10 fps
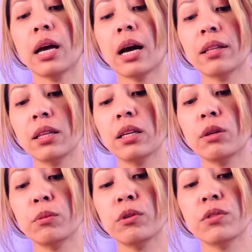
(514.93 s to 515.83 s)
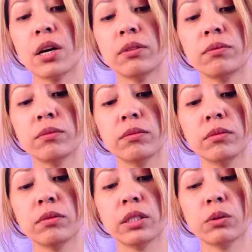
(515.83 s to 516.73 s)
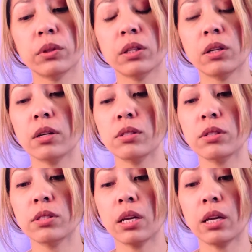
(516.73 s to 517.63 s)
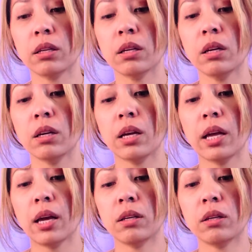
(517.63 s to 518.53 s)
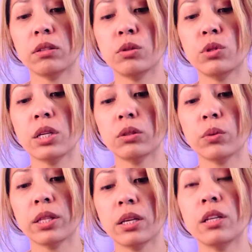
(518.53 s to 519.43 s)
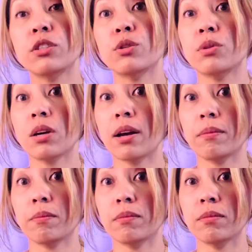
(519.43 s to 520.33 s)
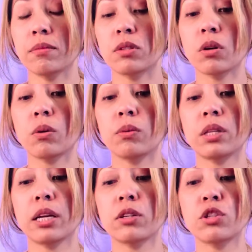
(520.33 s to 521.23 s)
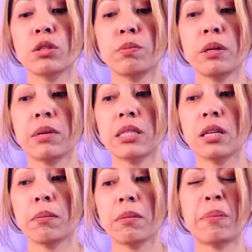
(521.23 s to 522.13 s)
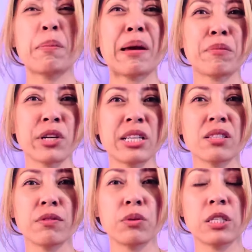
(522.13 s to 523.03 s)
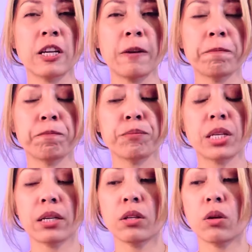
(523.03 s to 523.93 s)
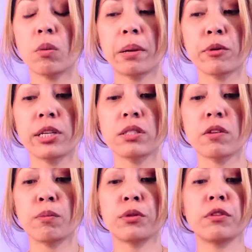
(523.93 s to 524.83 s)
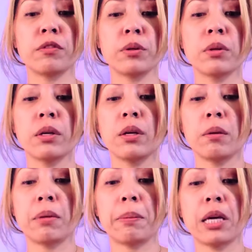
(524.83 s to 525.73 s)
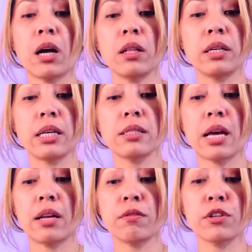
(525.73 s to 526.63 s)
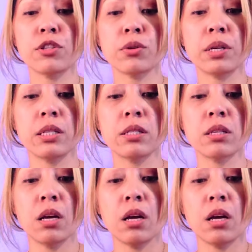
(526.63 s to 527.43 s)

I think you moved on. That's what the cards are saying. And you dealt with it in due time. So they could just be missing maybe memories of you today, technical memories of both of you, maybe holidays, anniversaries.